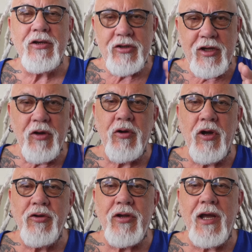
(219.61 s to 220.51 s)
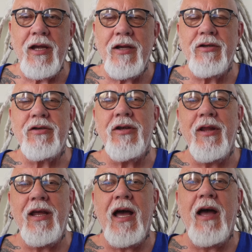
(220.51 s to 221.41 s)
steel containers
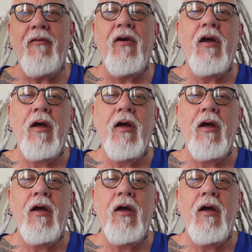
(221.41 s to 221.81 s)
that they have